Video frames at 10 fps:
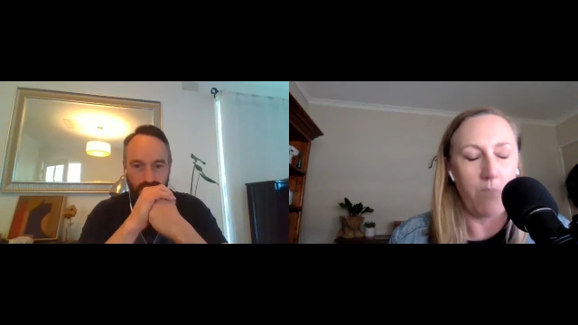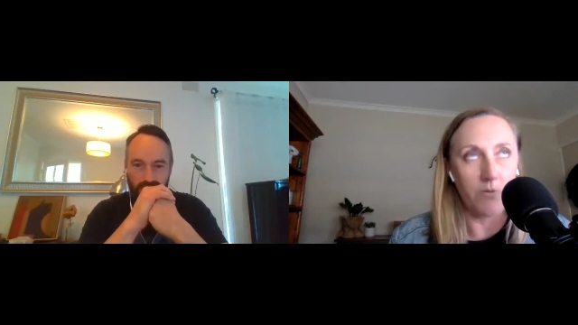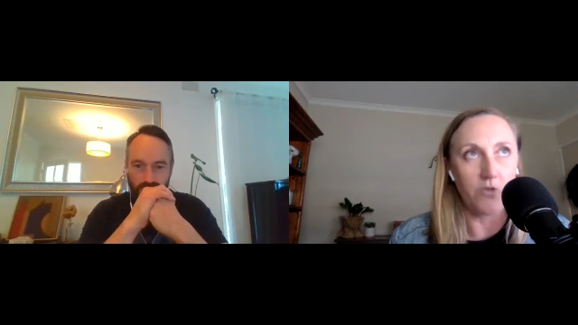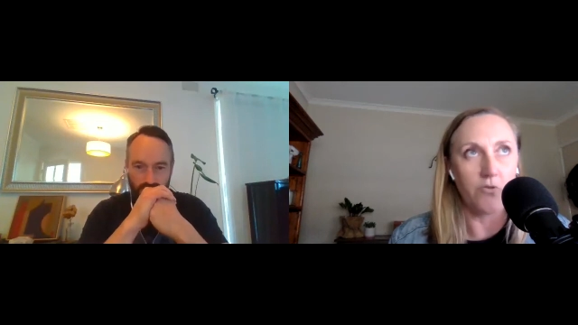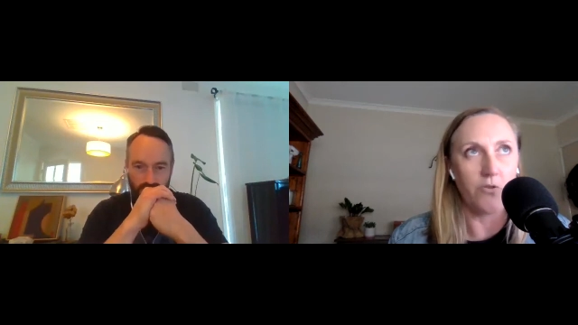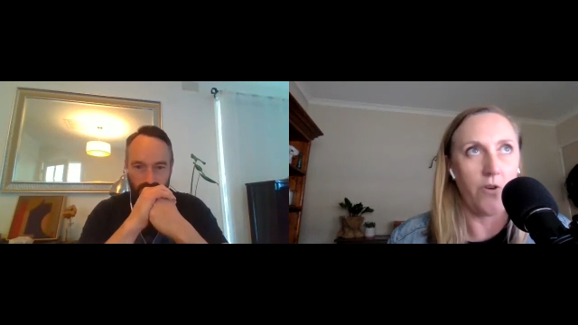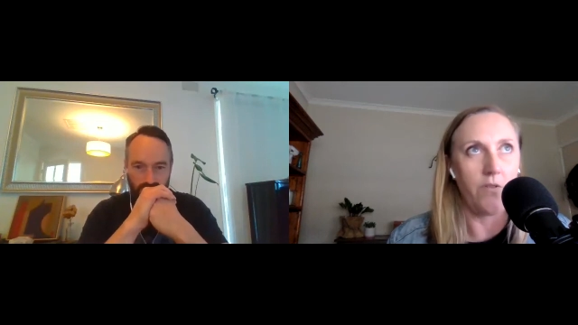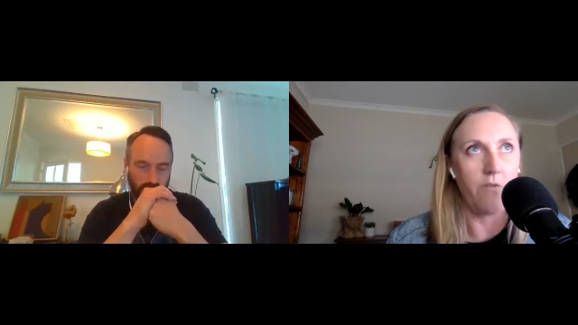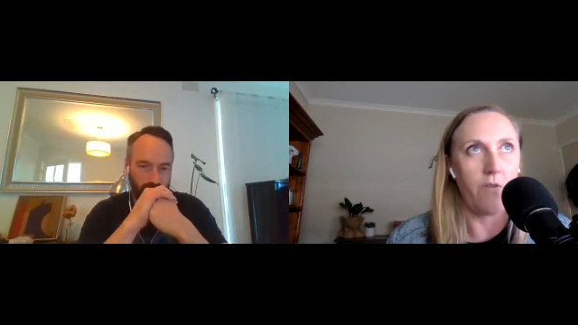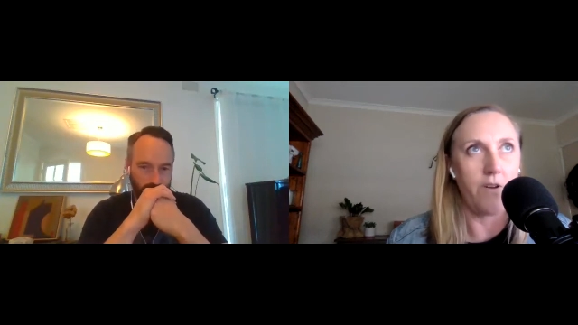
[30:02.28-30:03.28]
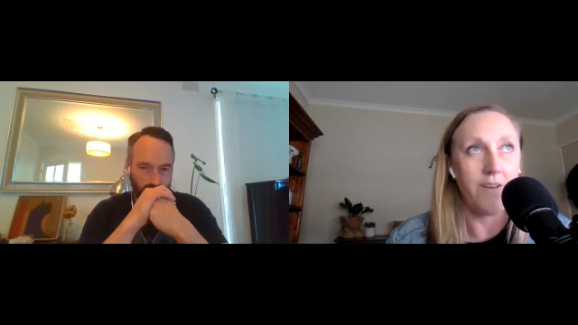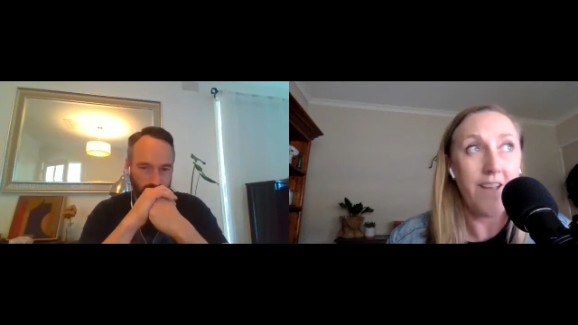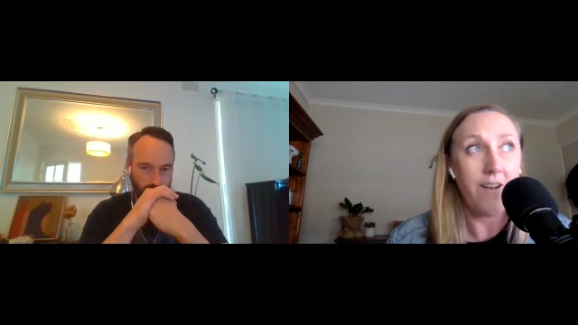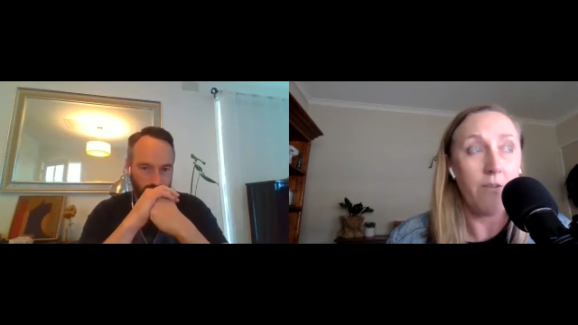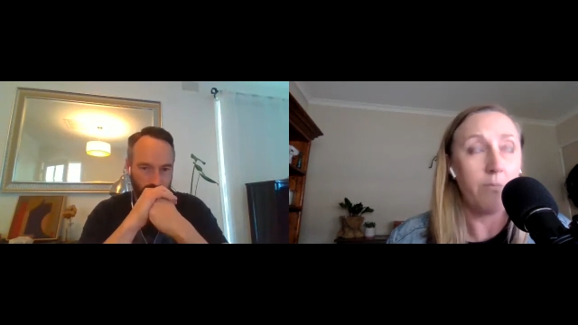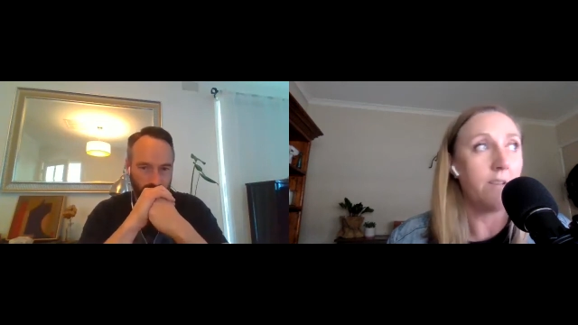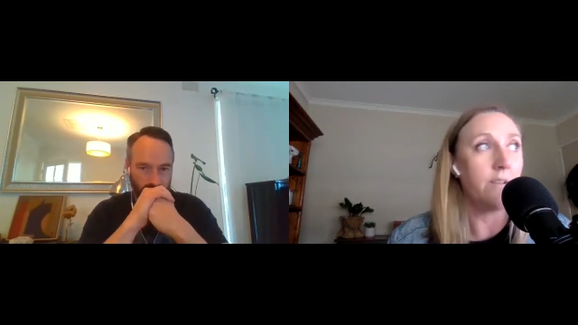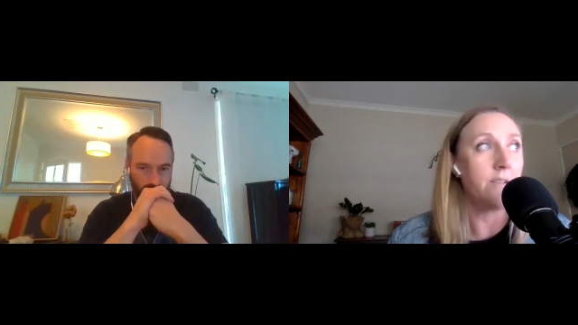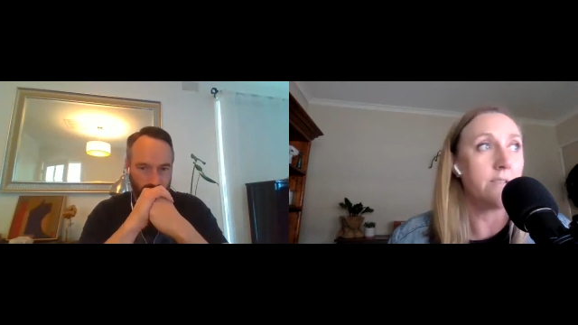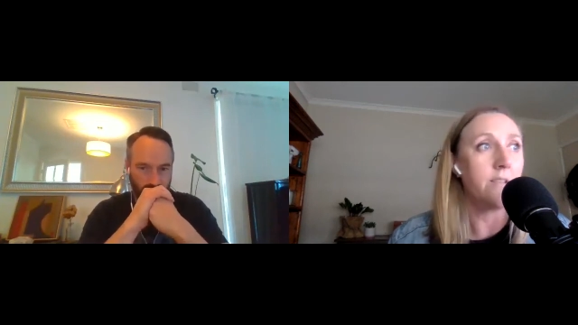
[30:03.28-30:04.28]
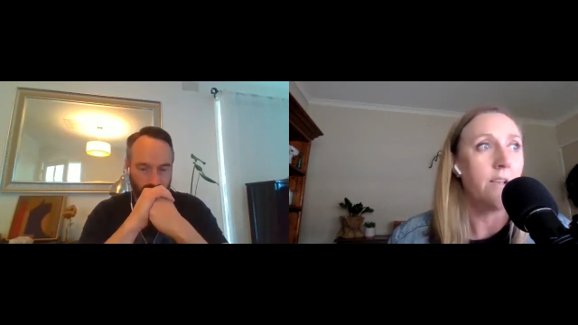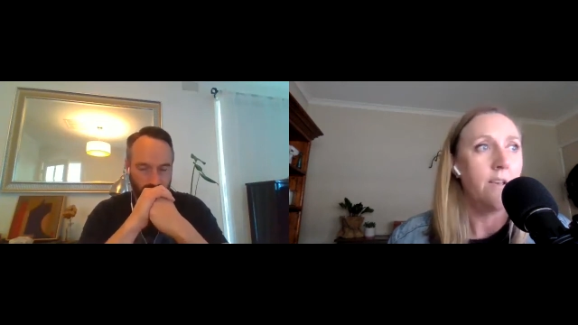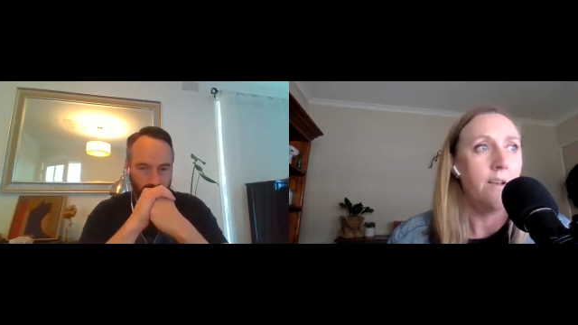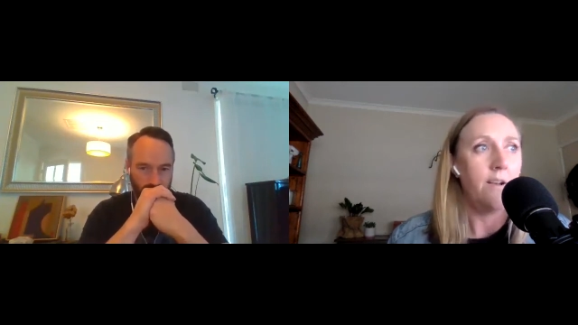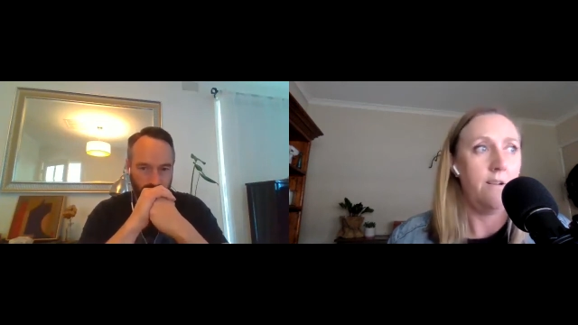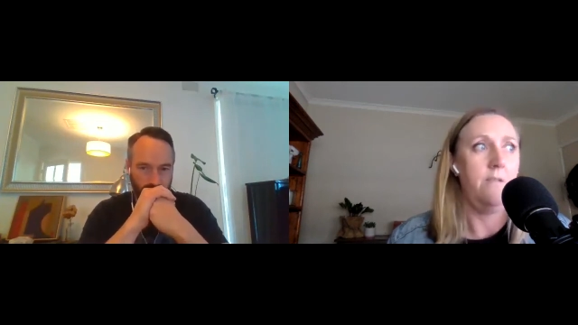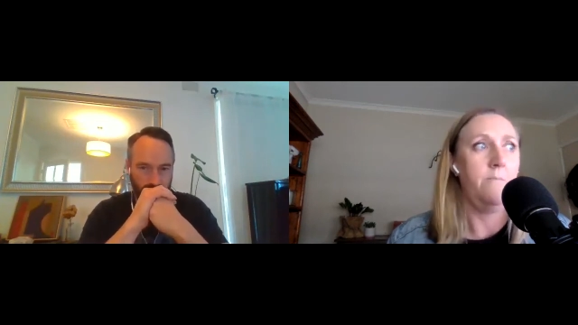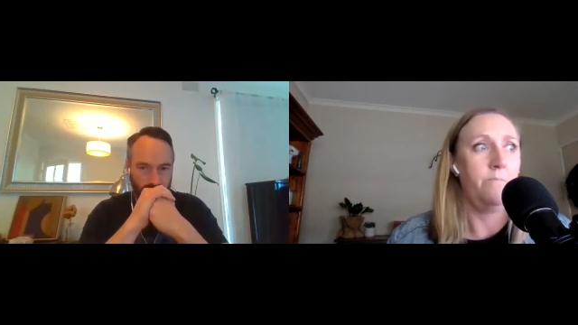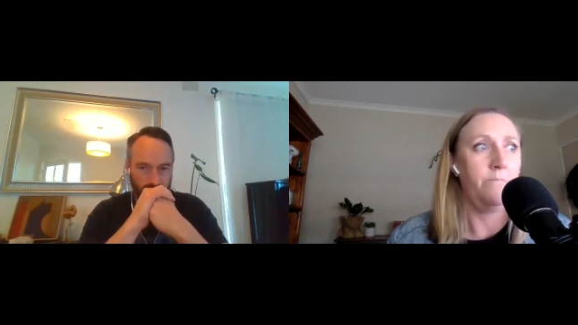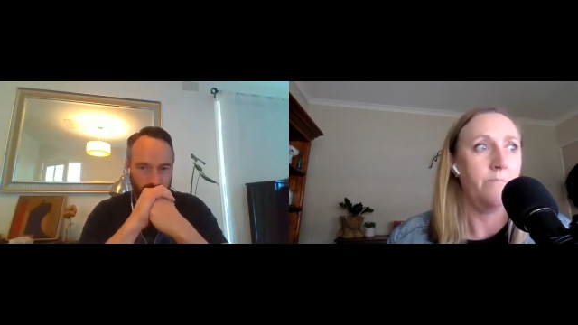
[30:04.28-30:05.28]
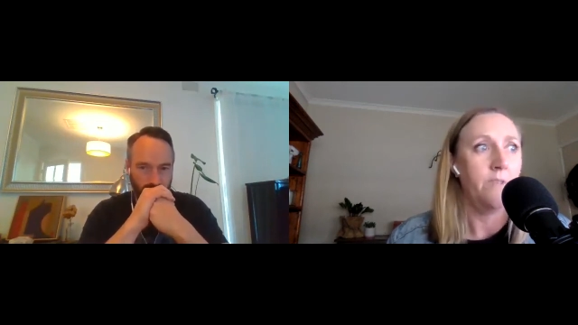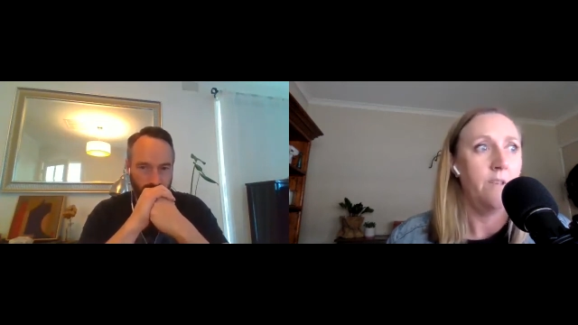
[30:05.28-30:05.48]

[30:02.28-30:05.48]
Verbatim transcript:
Speaker 1: probably shouldn't go there right now because, um,